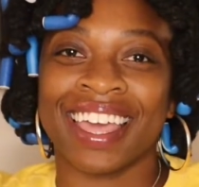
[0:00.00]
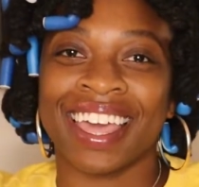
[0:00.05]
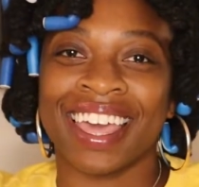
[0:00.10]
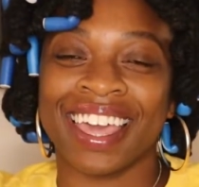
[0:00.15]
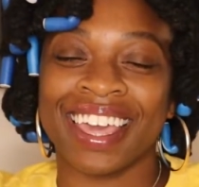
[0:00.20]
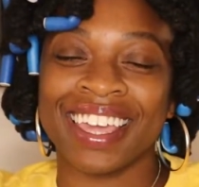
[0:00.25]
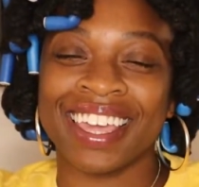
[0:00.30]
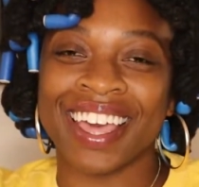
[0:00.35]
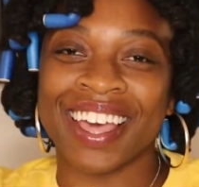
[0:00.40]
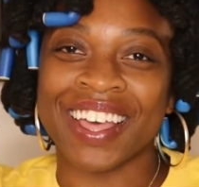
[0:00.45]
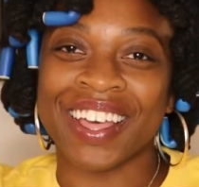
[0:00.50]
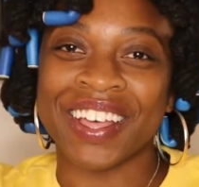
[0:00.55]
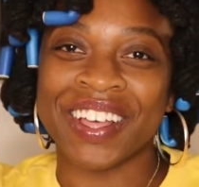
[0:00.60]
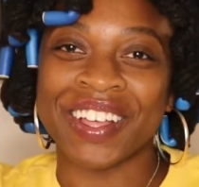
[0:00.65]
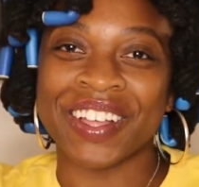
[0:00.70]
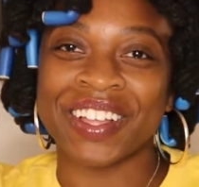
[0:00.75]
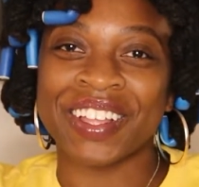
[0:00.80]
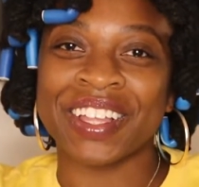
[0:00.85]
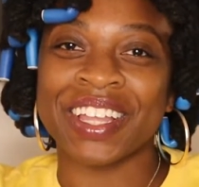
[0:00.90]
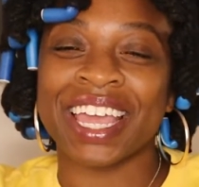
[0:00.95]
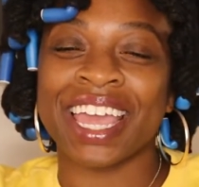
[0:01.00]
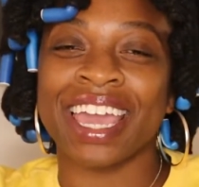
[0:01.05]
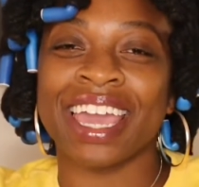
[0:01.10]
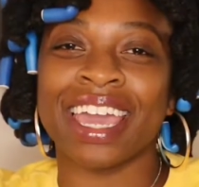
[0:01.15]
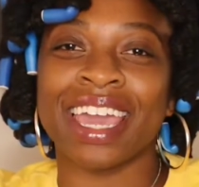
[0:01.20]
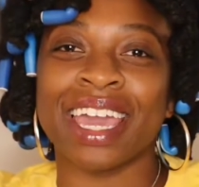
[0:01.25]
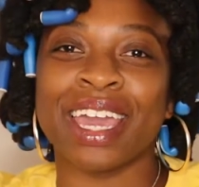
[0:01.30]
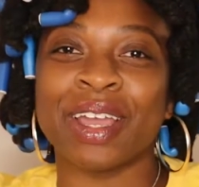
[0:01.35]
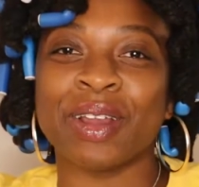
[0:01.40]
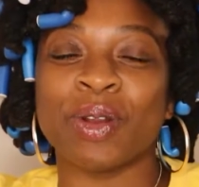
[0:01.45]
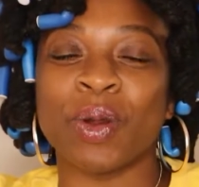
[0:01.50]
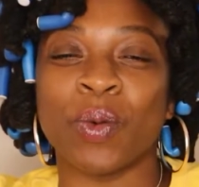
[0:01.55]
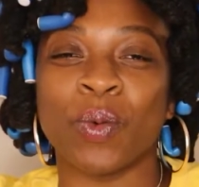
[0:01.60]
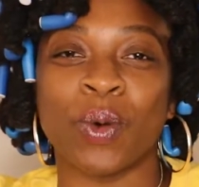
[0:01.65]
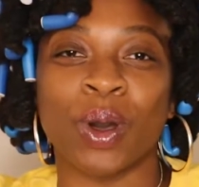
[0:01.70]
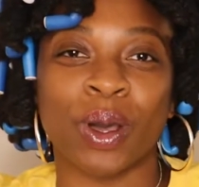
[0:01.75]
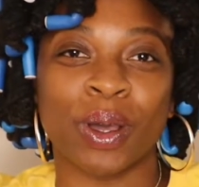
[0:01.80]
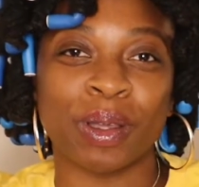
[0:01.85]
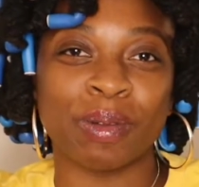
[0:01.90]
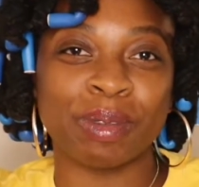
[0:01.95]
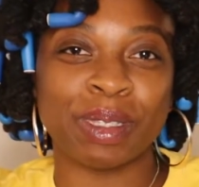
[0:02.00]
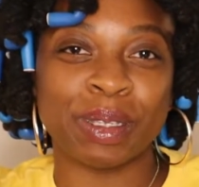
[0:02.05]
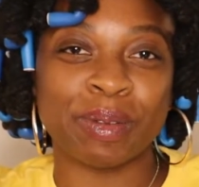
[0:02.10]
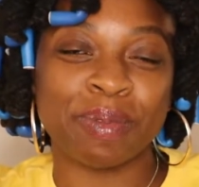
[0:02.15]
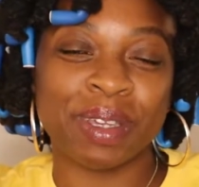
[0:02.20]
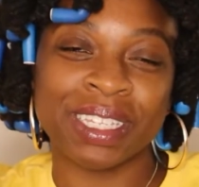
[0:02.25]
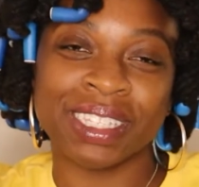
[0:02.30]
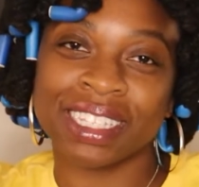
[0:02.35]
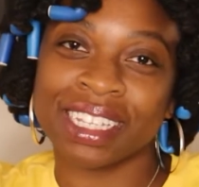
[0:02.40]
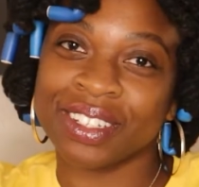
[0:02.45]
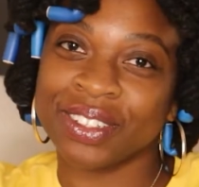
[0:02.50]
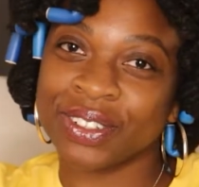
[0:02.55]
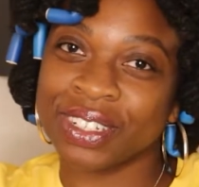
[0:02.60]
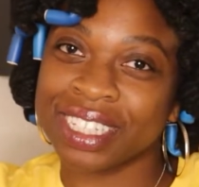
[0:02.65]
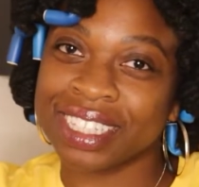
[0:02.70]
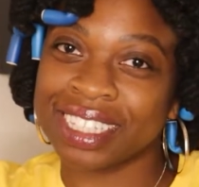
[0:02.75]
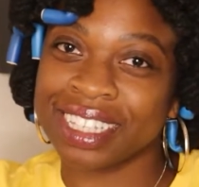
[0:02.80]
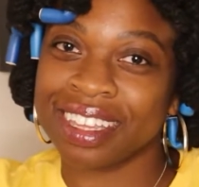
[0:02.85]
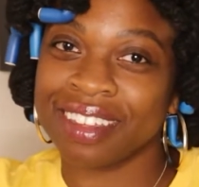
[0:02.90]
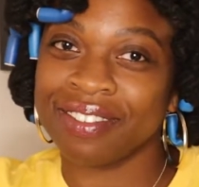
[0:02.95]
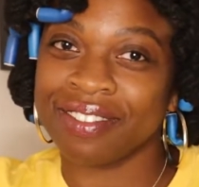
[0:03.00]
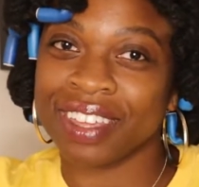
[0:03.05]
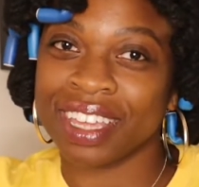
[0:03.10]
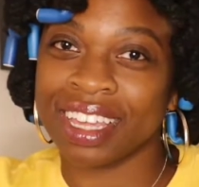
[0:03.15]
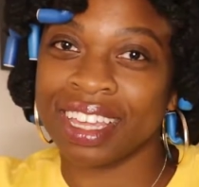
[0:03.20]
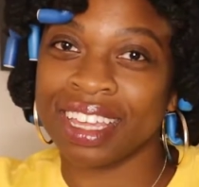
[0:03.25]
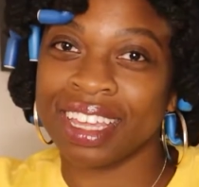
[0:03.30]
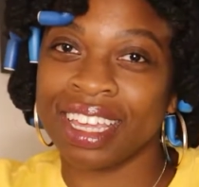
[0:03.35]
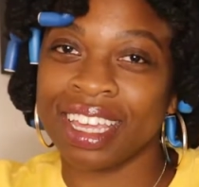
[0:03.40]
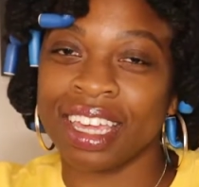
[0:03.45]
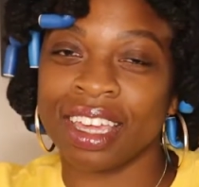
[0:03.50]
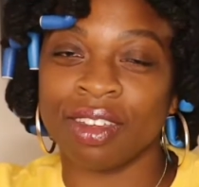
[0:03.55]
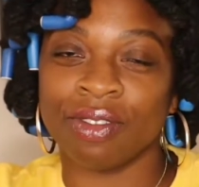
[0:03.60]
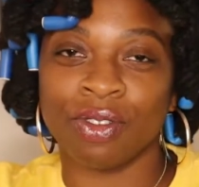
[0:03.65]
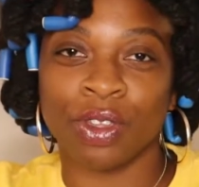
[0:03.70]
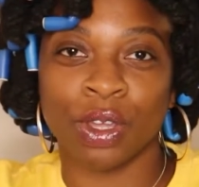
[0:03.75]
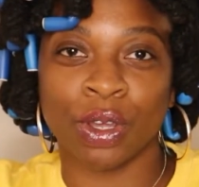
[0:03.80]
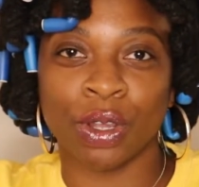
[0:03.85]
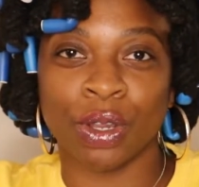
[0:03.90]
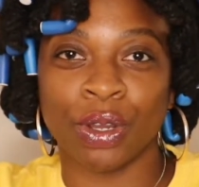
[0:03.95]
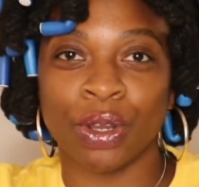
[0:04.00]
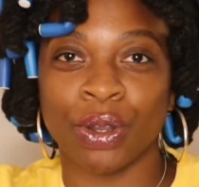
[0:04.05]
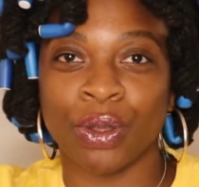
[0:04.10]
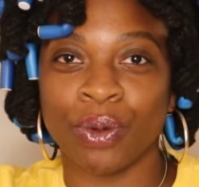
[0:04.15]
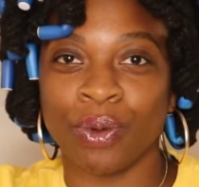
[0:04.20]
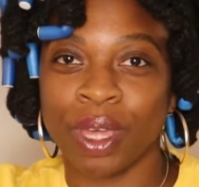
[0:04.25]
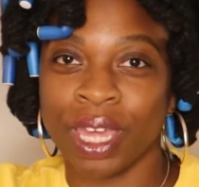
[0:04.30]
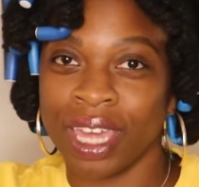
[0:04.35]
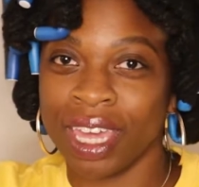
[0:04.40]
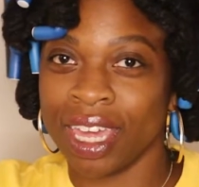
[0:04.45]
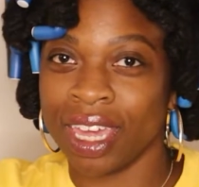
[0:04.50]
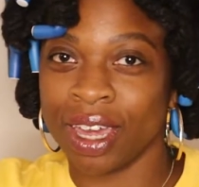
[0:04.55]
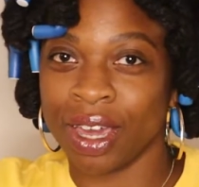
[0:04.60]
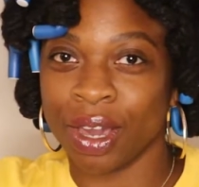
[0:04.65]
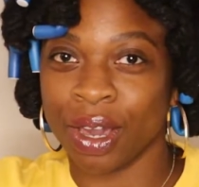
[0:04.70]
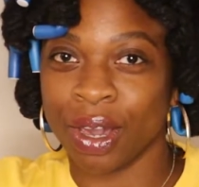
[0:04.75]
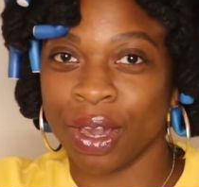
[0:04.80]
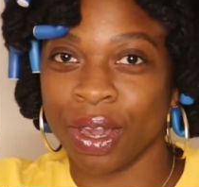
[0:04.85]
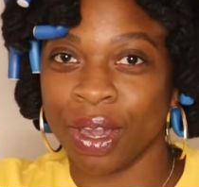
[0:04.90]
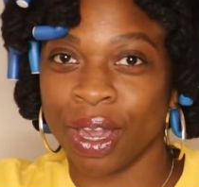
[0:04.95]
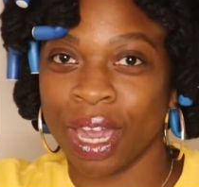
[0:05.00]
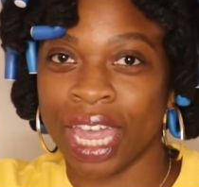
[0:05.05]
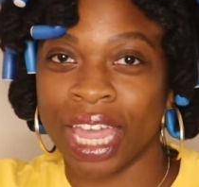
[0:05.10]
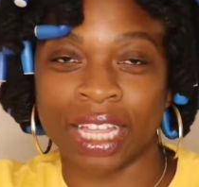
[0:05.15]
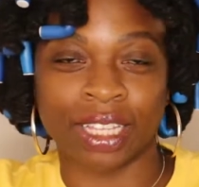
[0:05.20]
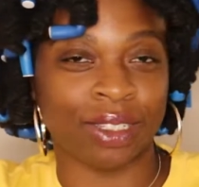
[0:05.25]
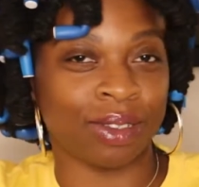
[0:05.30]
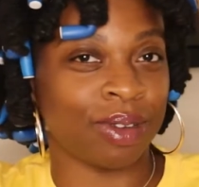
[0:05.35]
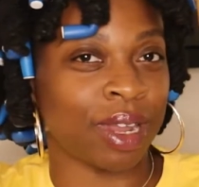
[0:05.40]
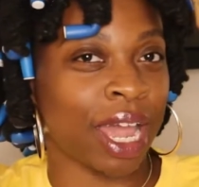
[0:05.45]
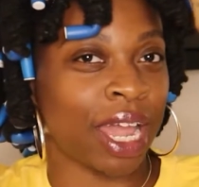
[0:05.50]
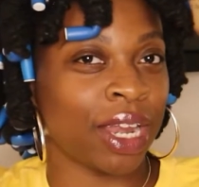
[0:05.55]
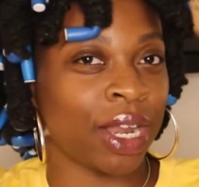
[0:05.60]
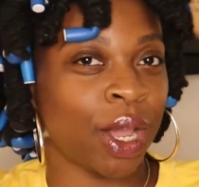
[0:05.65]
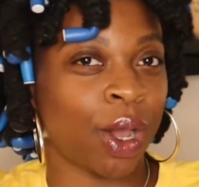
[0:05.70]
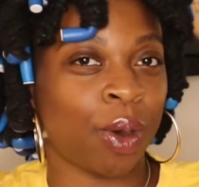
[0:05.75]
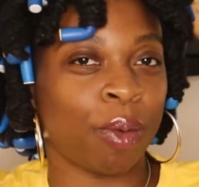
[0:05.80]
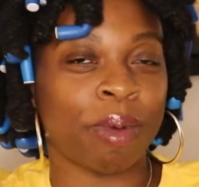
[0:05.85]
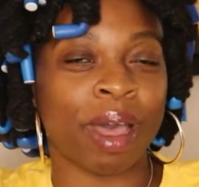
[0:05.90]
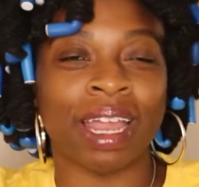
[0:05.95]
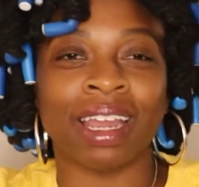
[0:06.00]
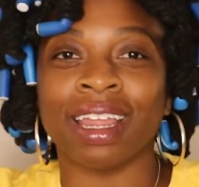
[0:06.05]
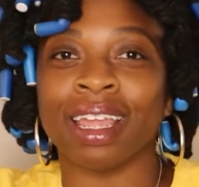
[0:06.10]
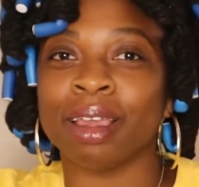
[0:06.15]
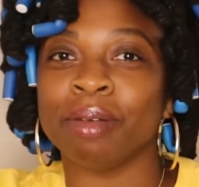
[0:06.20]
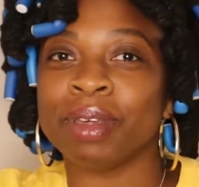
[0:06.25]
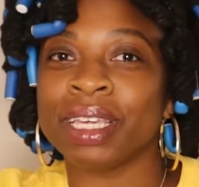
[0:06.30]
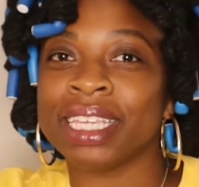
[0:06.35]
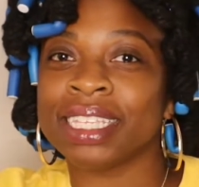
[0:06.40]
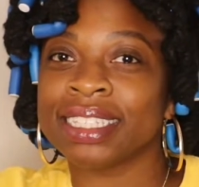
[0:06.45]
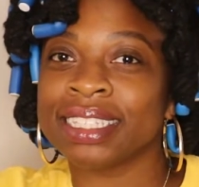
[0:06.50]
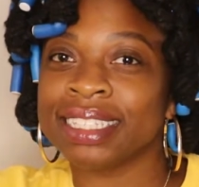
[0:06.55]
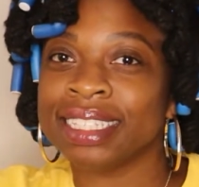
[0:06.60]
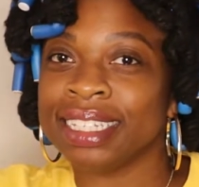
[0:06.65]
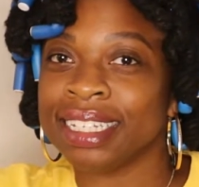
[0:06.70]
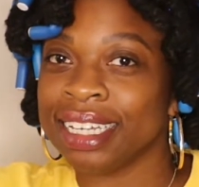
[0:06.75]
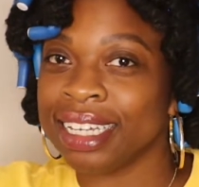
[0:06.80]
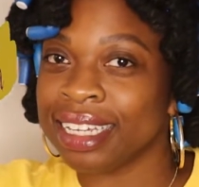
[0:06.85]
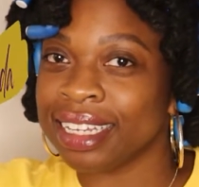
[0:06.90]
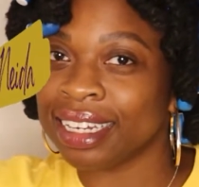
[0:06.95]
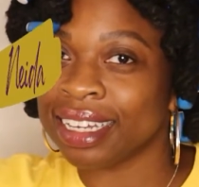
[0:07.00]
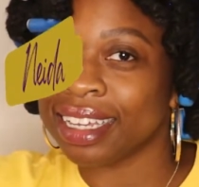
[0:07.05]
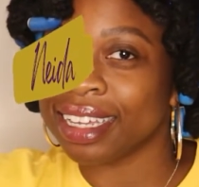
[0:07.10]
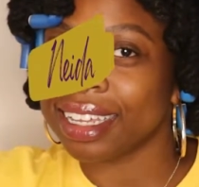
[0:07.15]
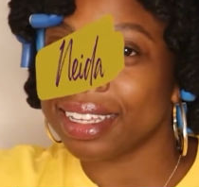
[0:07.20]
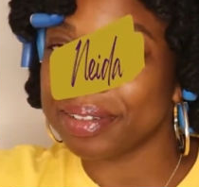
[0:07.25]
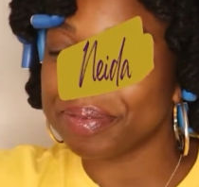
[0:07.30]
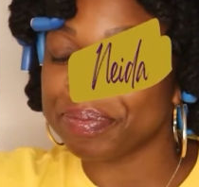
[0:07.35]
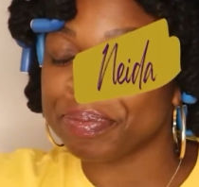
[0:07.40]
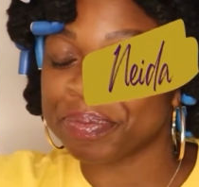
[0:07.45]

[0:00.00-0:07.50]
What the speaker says: Hey y'all, and welcome to B-Centric TV. If you're new here and do not know, my name is Nita.